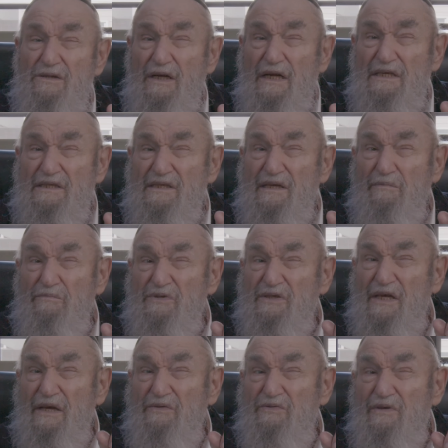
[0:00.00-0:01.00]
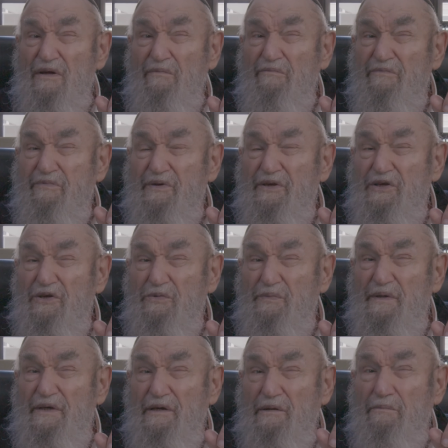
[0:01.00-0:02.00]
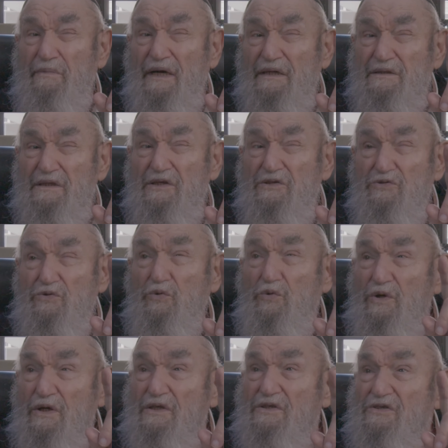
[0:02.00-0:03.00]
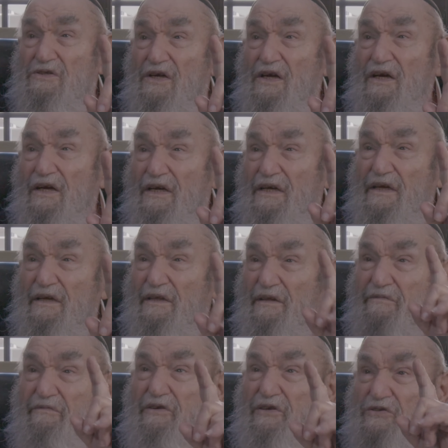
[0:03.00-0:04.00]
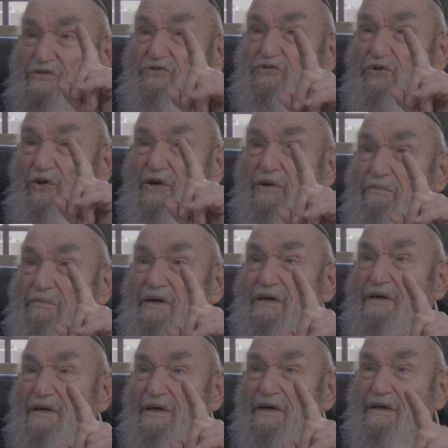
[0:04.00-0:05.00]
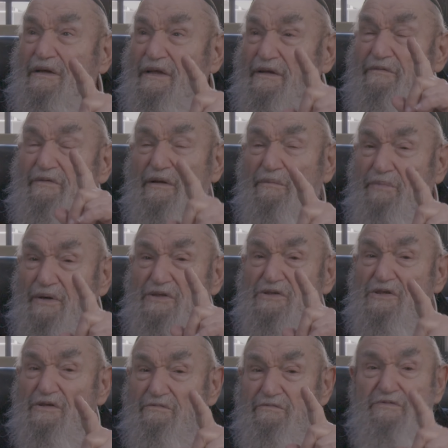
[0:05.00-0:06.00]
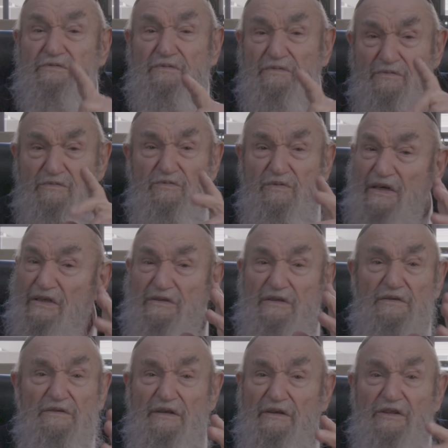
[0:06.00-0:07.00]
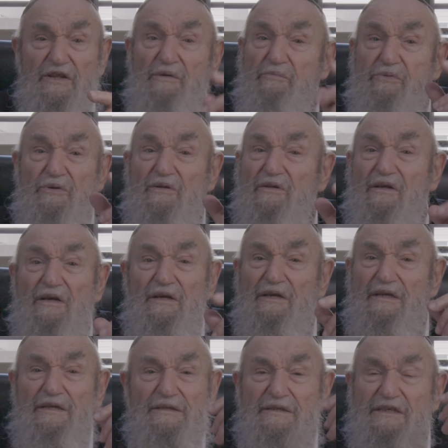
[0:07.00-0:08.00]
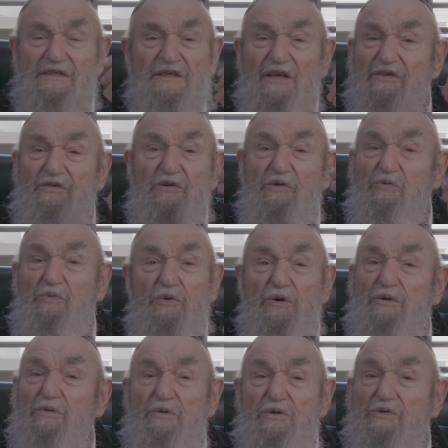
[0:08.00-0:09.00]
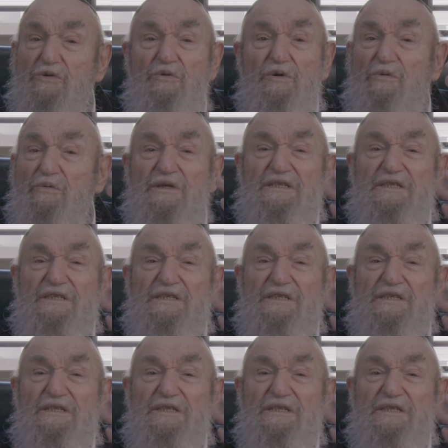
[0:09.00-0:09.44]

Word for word: So that's something saying something pretty big about these daughters. You're living in Stoim, living a bunch of, relatively liberal. There's nothing wrong with doing